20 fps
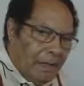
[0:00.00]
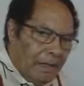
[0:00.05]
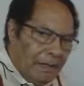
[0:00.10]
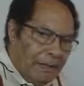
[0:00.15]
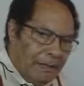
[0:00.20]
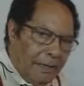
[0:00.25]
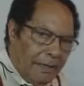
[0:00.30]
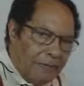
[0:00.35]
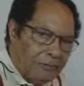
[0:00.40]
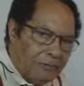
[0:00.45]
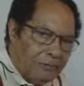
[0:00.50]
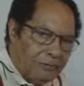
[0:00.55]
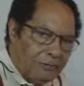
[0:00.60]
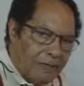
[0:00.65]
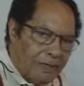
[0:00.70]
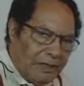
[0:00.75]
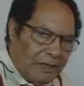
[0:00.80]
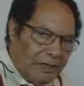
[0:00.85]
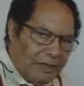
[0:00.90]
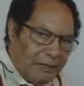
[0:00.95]
I have
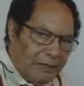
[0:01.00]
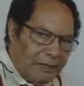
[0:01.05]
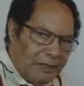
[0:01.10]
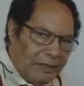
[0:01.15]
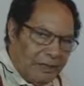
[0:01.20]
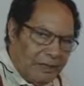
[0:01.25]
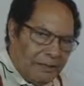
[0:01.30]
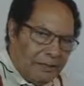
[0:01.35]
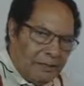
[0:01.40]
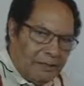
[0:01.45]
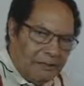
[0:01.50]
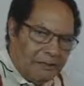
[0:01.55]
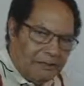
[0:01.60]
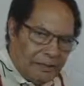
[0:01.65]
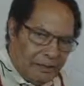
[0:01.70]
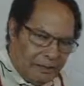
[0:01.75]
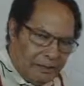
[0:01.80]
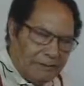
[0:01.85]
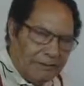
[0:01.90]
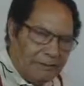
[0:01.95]
to tell you, when I
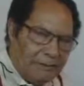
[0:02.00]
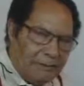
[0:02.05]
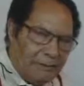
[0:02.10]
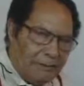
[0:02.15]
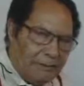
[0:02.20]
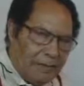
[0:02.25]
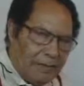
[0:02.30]
started